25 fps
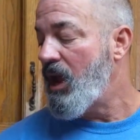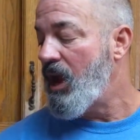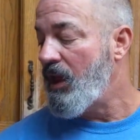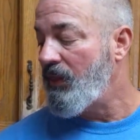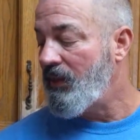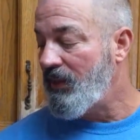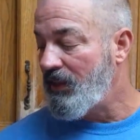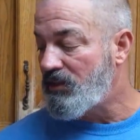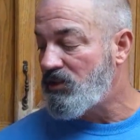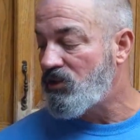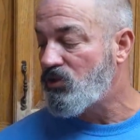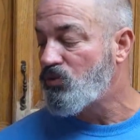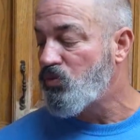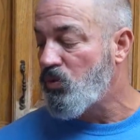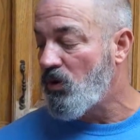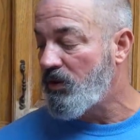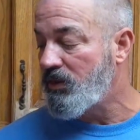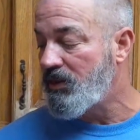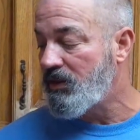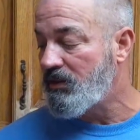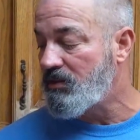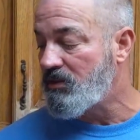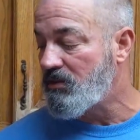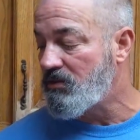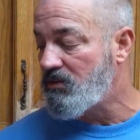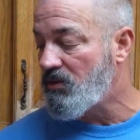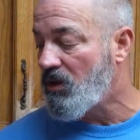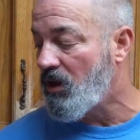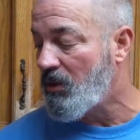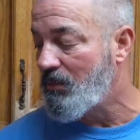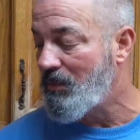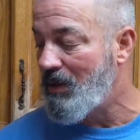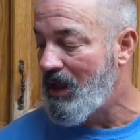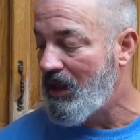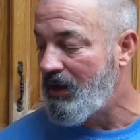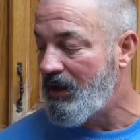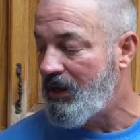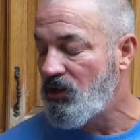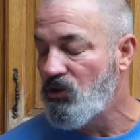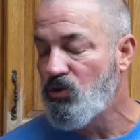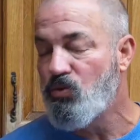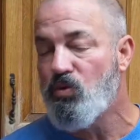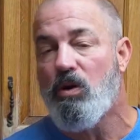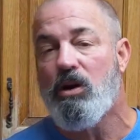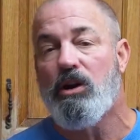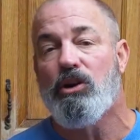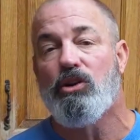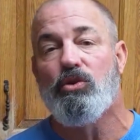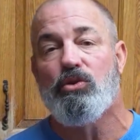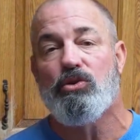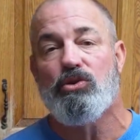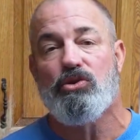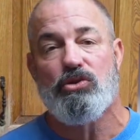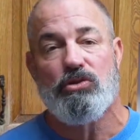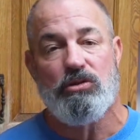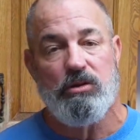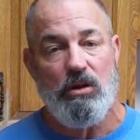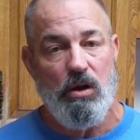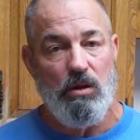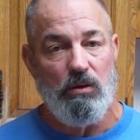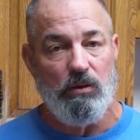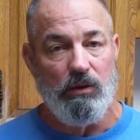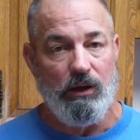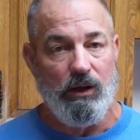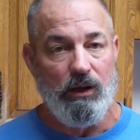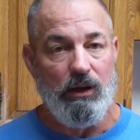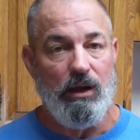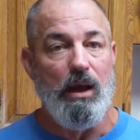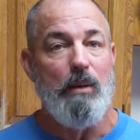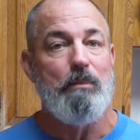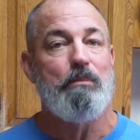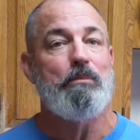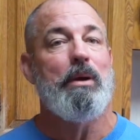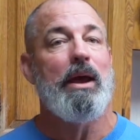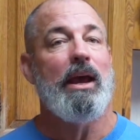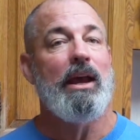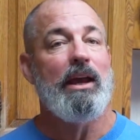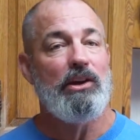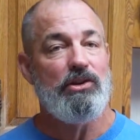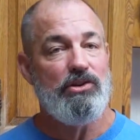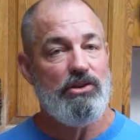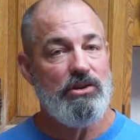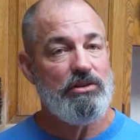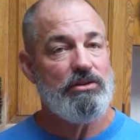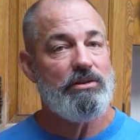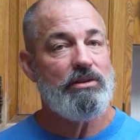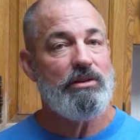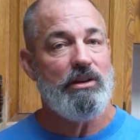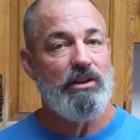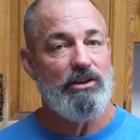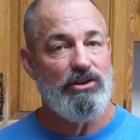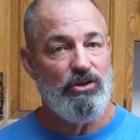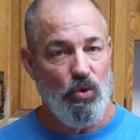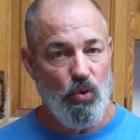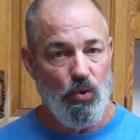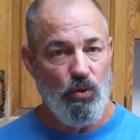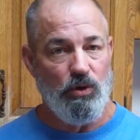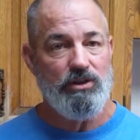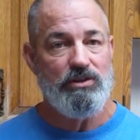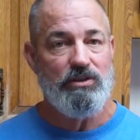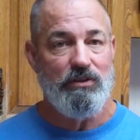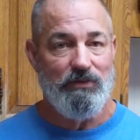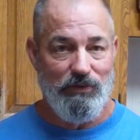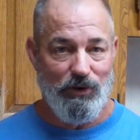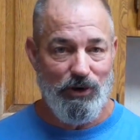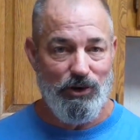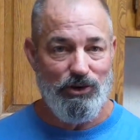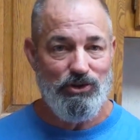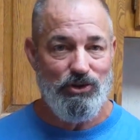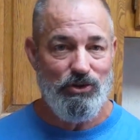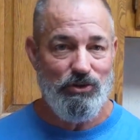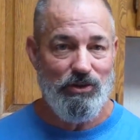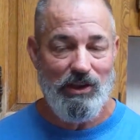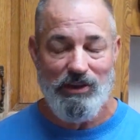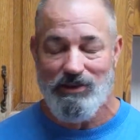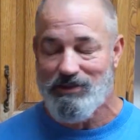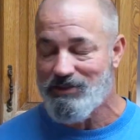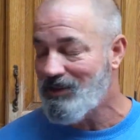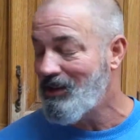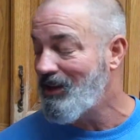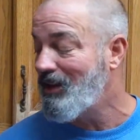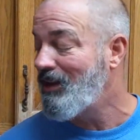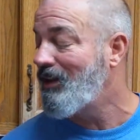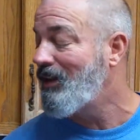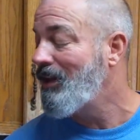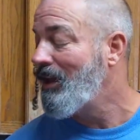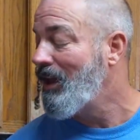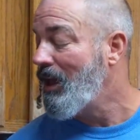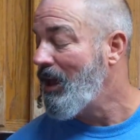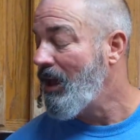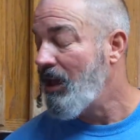And this is what this is all about. And you want to do it slowly. Patience is always a virtue, they say.